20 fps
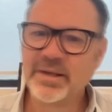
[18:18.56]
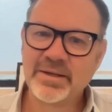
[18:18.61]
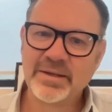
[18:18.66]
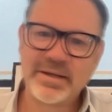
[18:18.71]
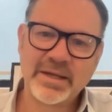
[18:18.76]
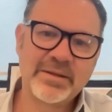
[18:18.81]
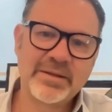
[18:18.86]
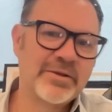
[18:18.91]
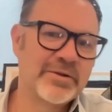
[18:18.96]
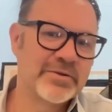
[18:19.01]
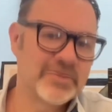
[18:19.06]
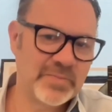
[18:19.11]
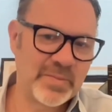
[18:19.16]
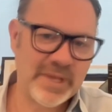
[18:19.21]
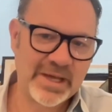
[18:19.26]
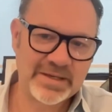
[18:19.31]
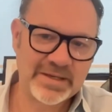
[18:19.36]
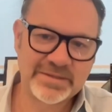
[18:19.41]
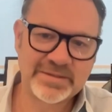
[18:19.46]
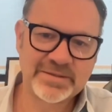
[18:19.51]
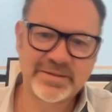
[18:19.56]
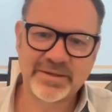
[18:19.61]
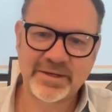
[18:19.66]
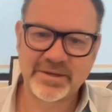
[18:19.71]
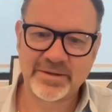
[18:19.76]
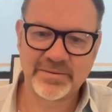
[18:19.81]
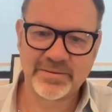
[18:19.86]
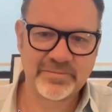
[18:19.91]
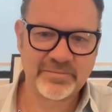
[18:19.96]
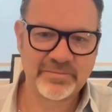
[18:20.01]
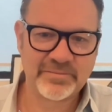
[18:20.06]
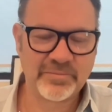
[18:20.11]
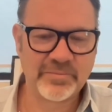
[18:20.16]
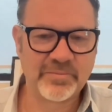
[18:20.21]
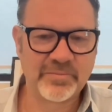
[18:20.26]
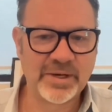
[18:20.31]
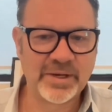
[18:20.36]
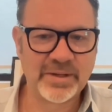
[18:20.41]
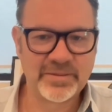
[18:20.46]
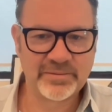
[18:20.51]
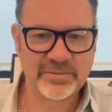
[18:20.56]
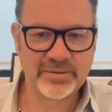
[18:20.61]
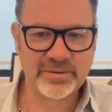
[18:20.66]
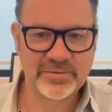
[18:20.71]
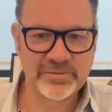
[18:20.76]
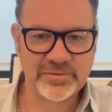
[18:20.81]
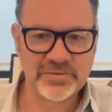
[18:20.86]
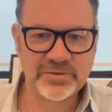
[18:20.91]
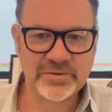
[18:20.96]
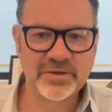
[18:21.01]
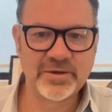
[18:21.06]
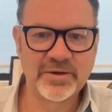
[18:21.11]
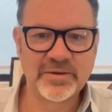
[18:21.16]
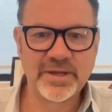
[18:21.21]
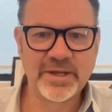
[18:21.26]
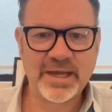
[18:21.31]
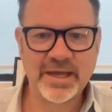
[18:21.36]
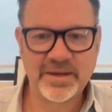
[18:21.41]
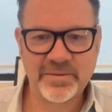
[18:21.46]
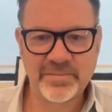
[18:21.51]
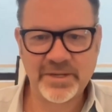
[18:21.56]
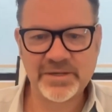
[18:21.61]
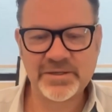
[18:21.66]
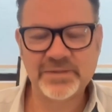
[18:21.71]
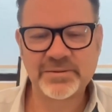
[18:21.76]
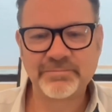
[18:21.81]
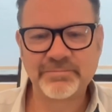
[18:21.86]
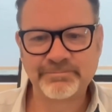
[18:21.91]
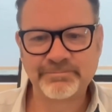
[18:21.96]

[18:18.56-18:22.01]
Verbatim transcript: in their space by using all the animation.